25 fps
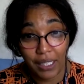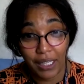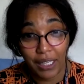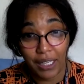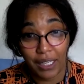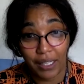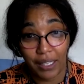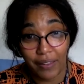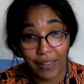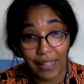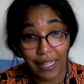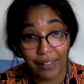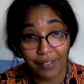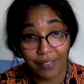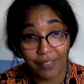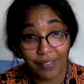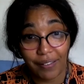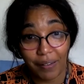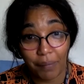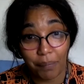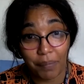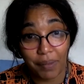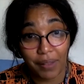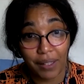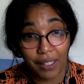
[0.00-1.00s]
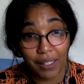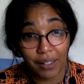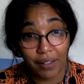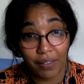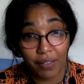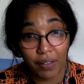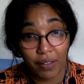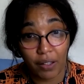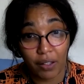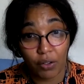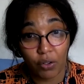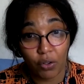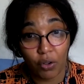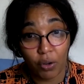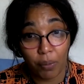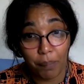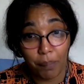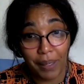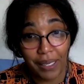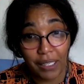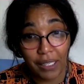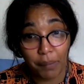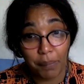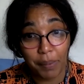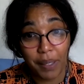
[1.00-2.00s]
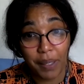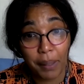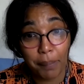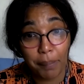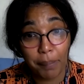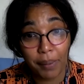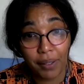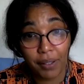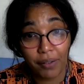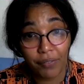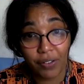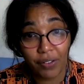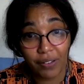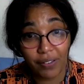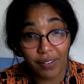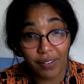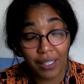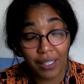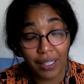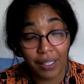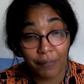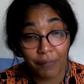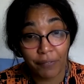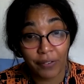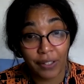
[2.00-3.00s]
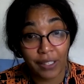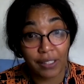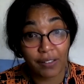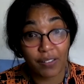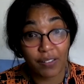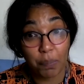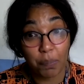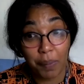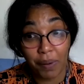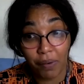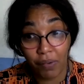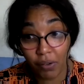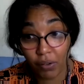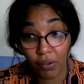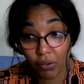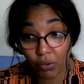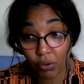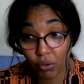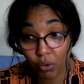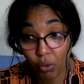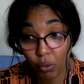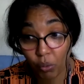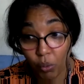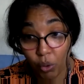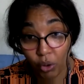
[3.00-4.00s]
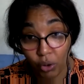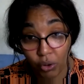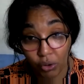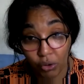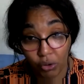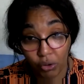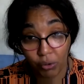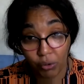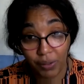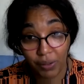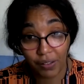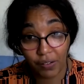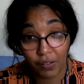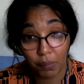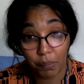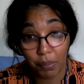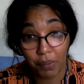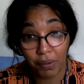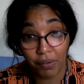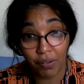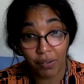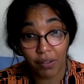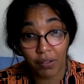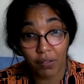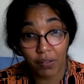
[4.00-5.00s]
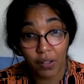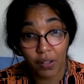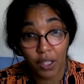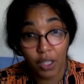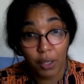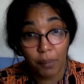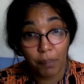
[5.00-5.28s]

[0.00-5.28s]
That's something that not many people have experienced or want to experience,